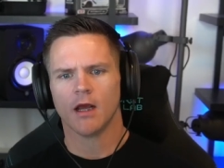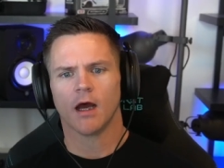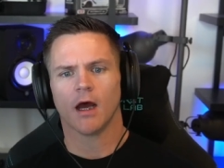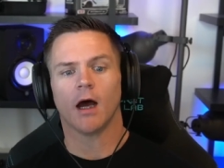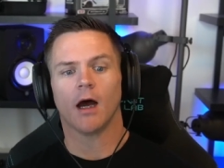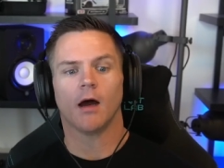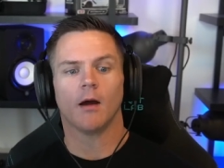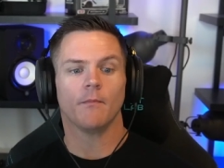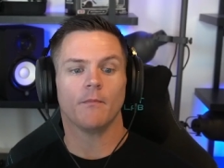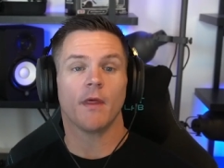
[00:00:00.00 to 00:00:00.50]

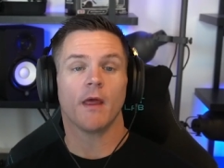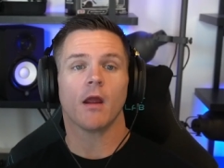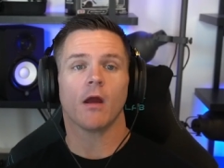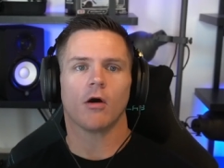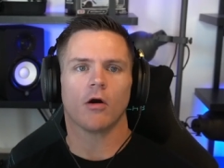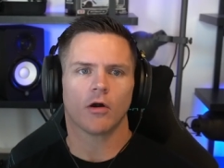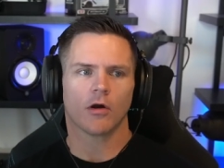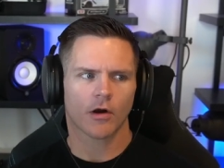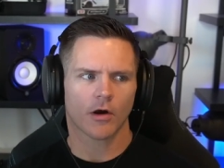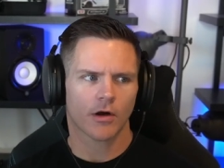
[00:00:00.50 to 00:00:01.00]
Um, they
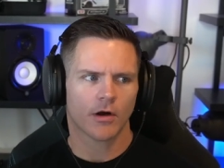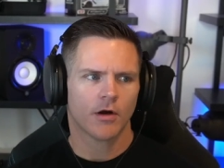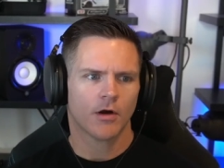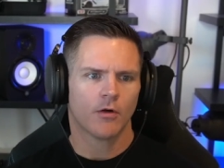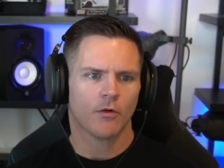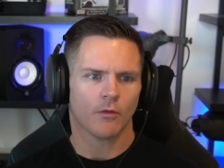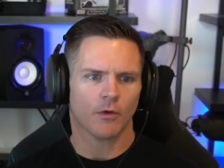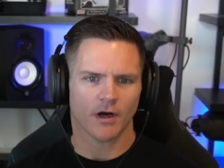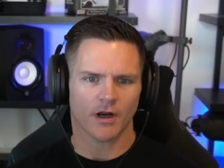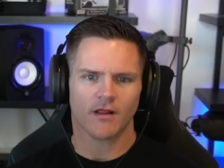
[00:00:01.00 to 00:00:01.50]
are
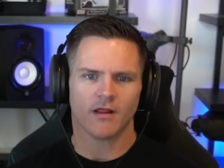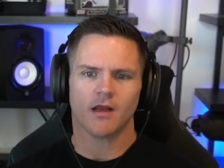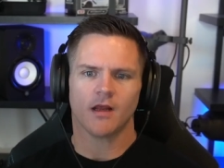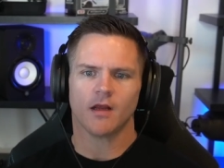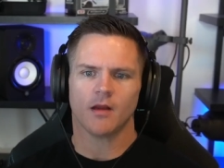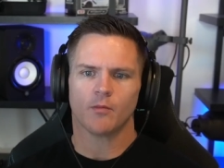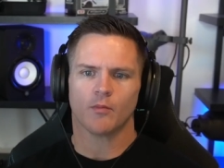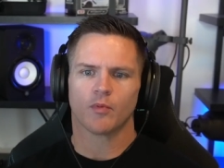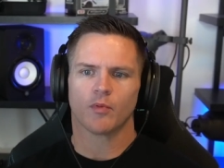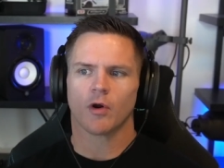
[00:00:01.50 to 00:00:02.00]
one of
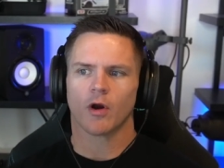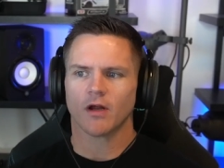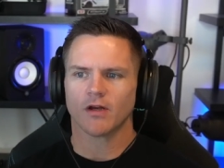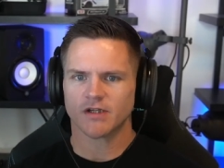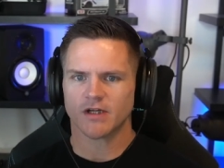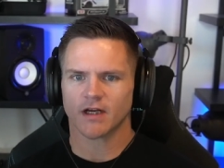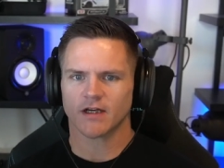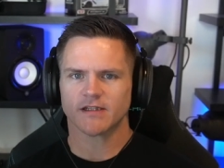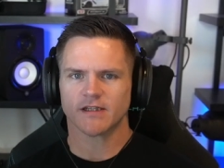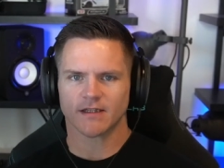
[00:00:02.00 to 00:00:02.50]
the
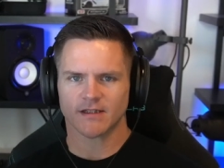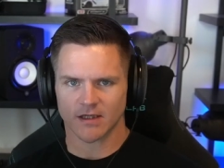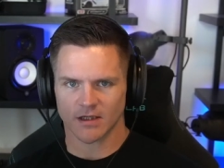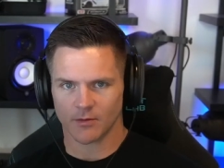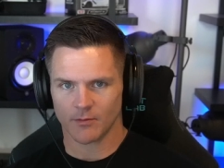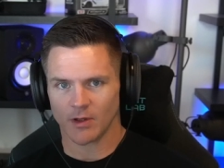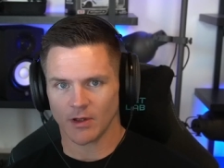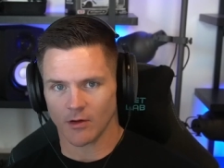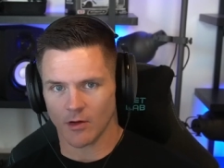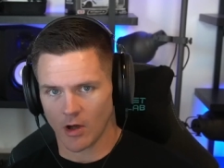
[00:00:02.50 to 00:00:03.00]
projects that's going to
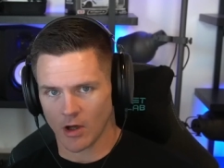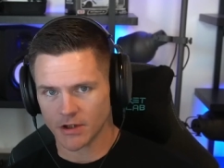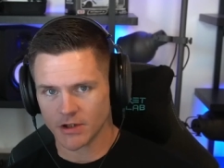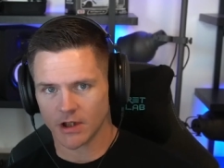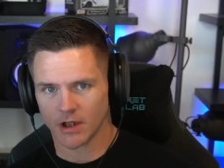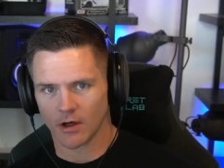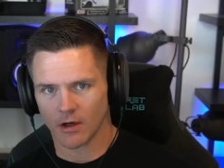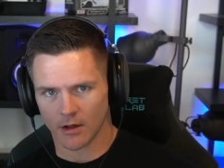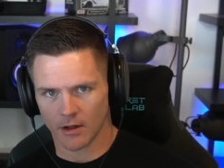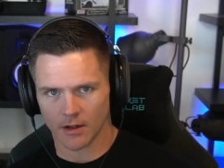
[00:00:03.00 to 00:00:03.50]
be
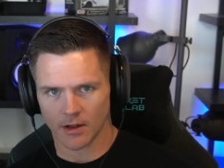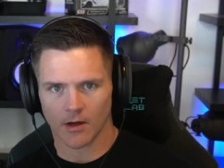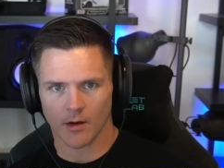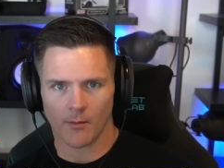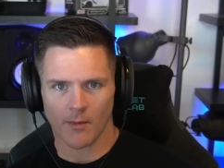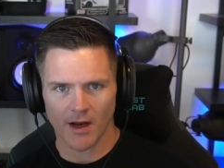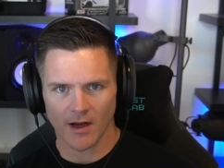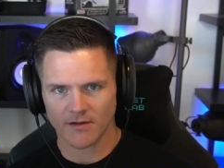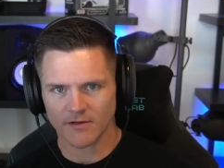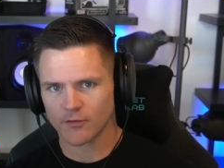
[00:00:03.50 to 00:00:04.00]
launching on
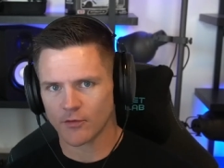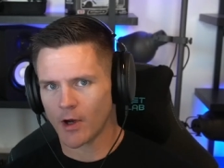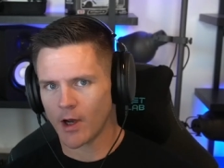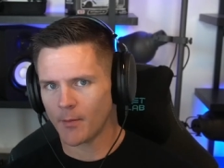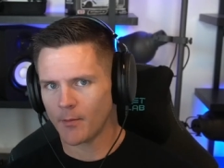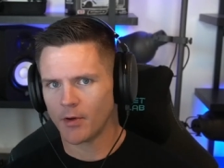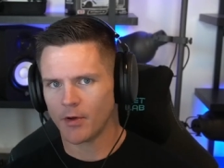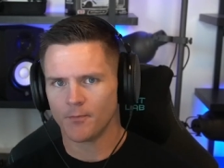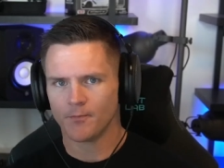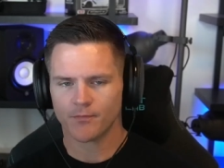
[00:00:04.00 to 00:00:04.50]
Command
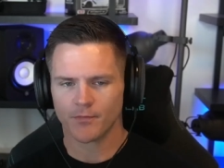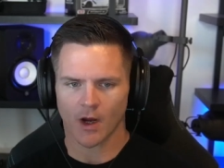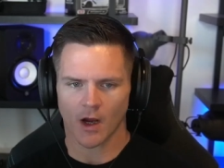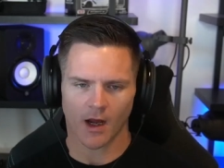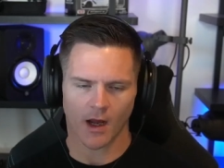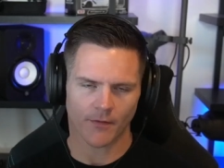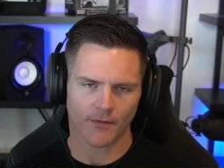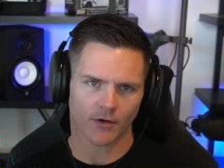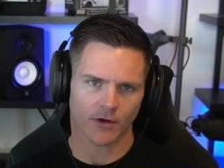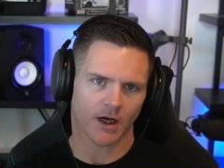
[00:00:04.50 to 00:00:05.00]
Swap
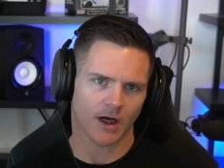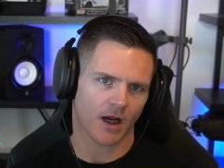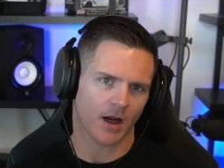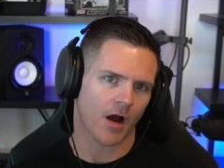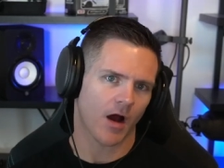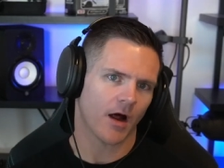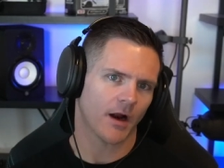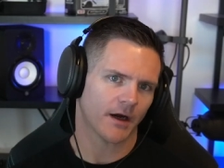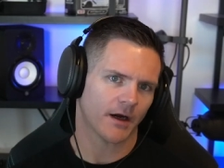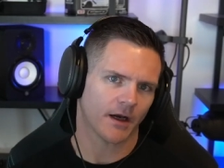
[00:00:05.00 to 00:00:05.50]
uh, they're getting
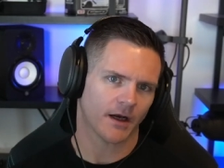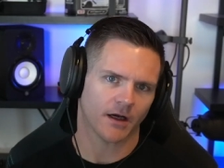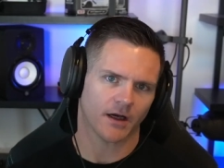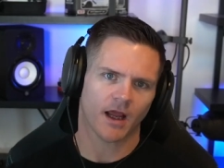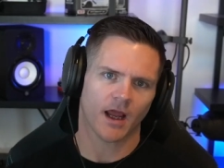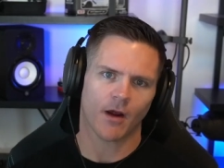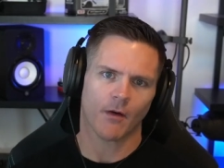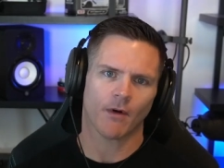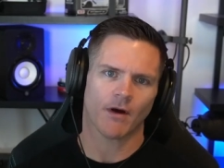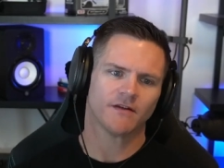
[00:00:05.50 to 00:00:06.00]
audited in
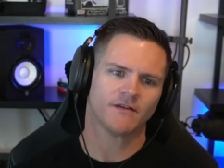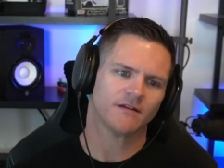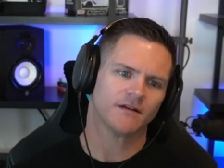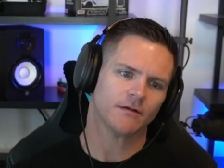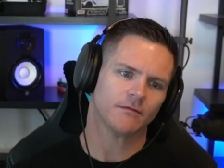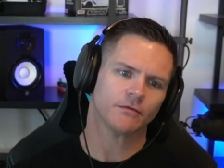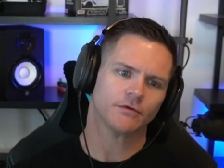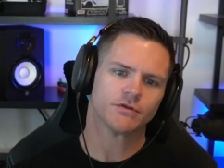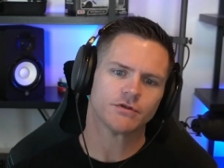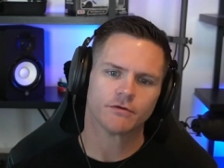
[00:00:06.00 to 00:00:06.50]

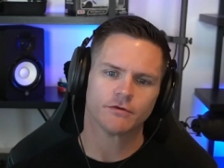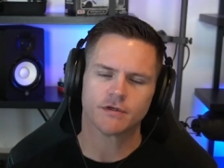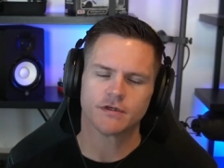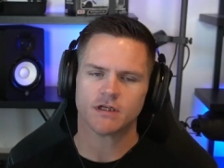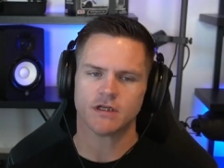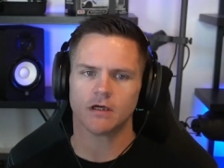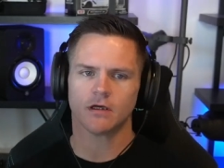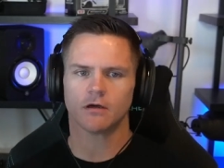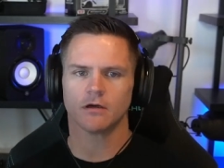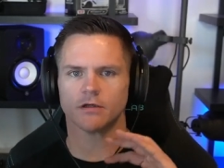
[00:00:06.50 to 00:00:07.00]
KYC with Truth
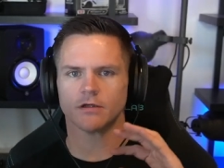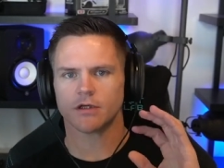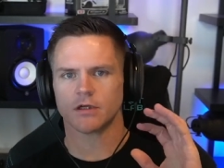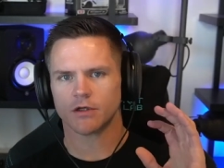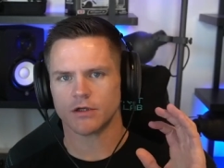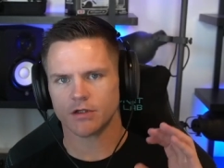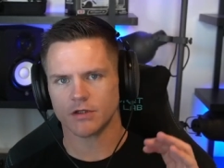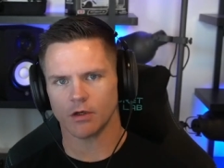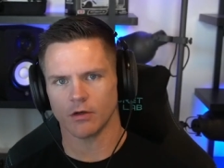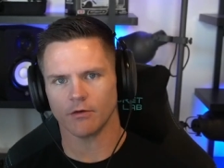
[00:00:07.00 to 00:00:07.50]
Seekers,
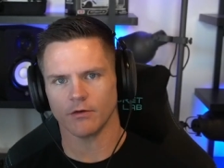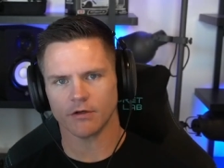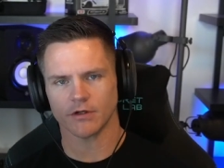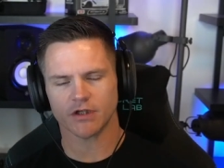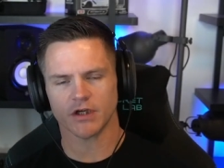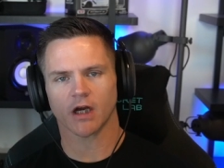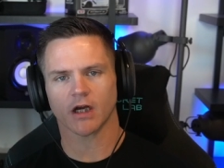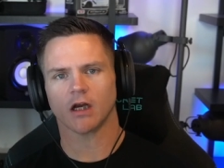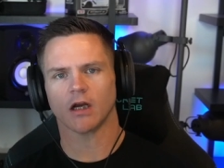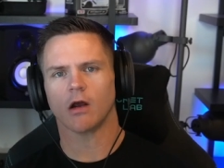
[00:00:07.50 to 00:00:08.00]
so they're
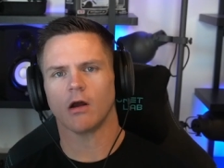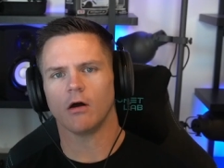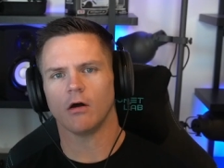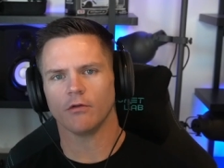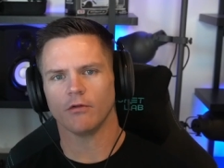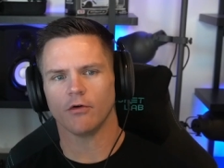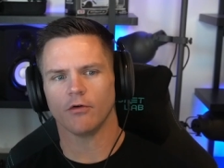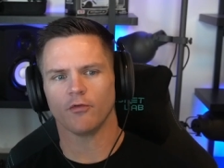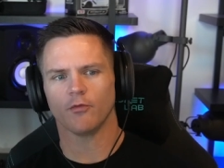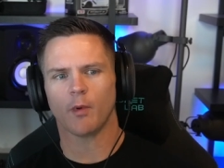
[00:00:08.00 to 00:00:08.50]
checking all
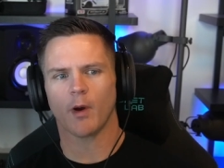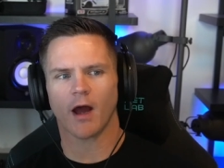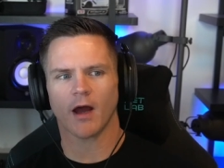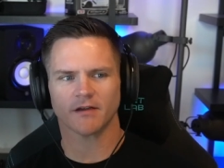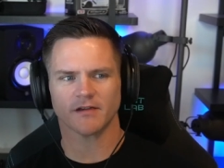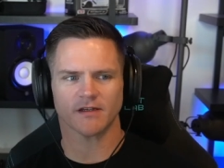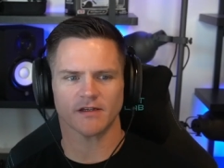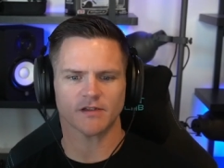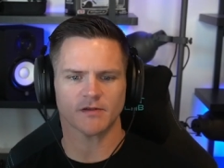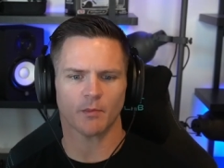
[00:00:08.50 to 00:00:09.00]
those
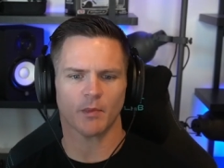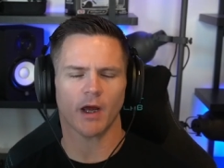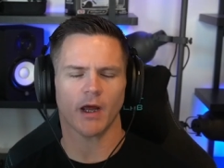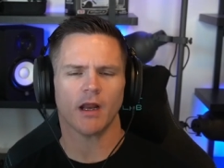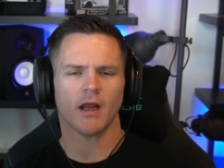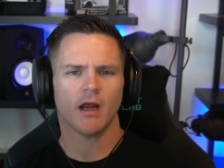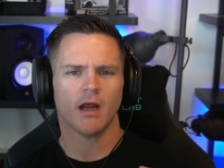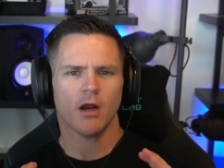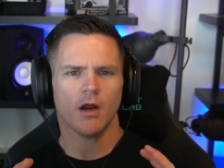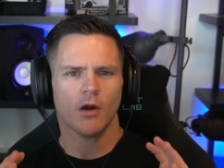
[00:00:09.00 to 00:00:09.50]
boxes. But
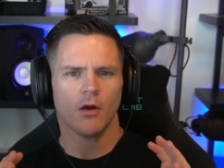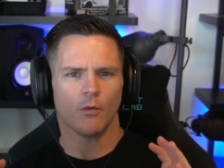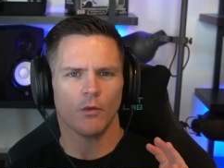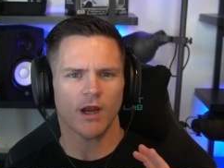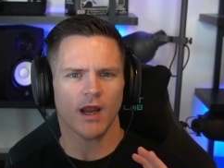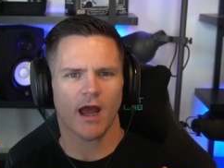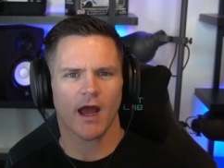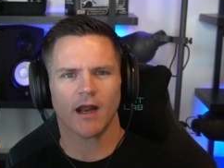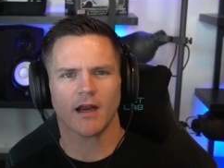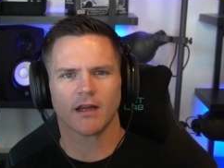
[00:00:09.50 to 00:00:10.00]
we
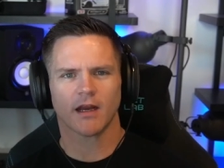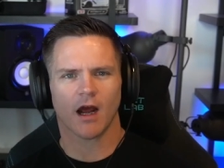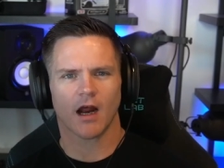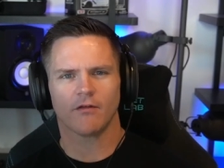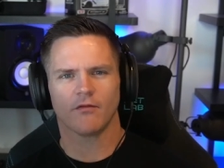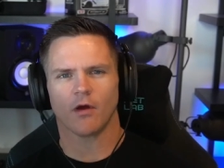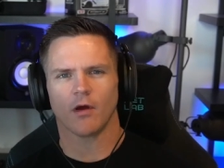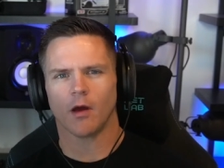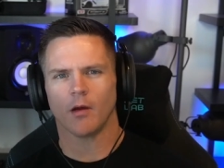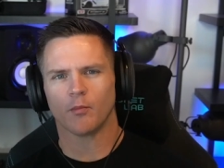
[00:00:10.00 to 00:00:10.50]
had kind
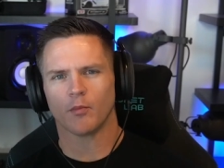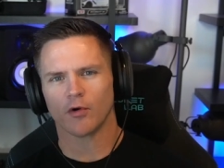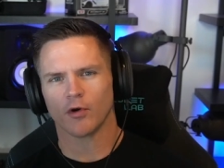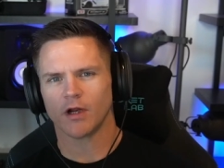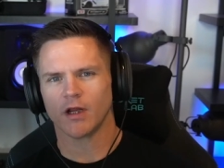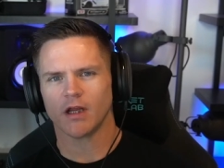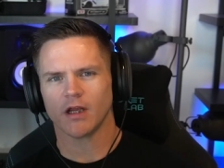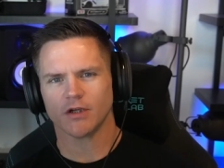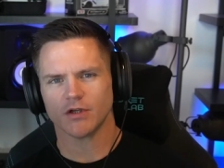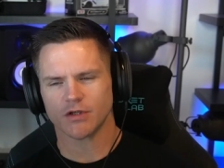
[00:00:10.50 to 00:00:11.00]
of a, a pretty
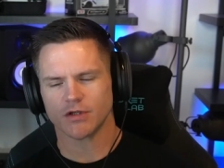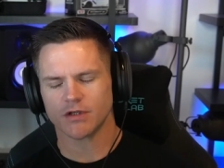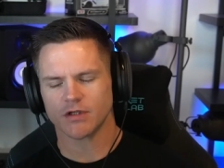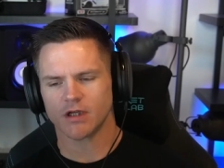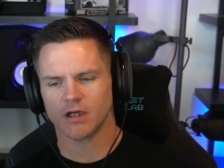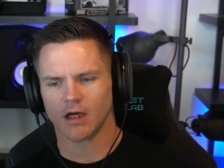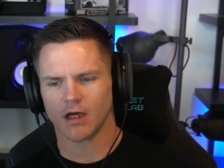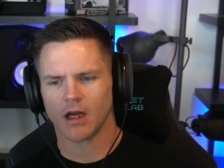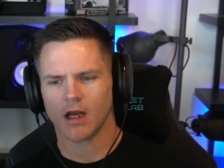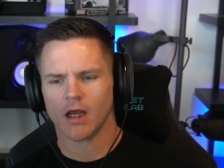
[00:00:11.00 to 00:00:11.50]

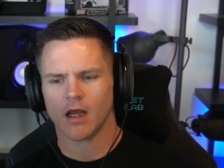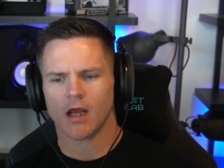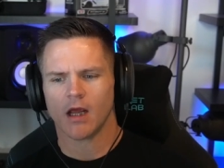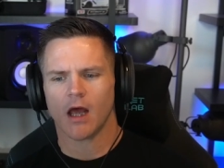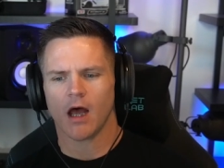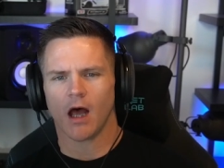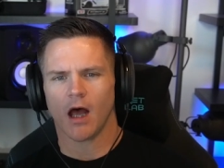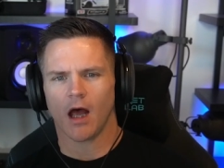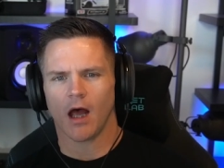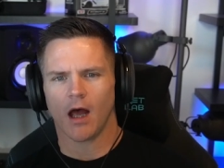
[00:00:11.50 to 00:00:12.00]
interesting
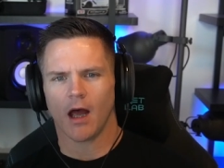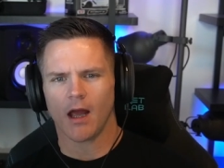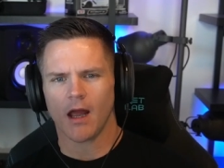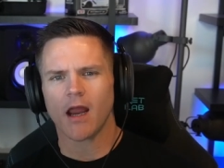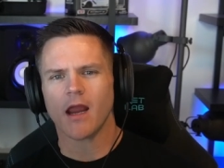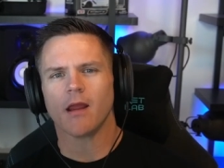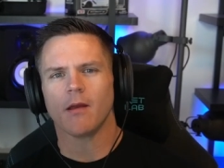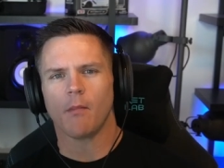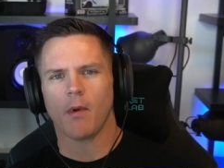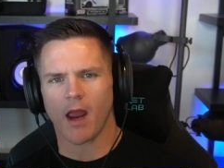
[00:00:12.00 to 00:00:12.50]
uh,
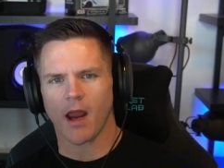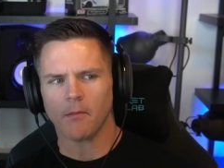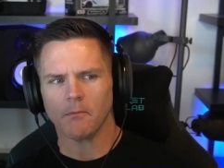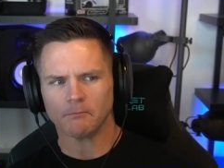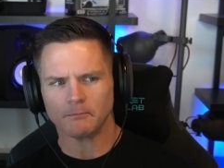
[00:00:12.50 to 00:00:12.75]
AMA,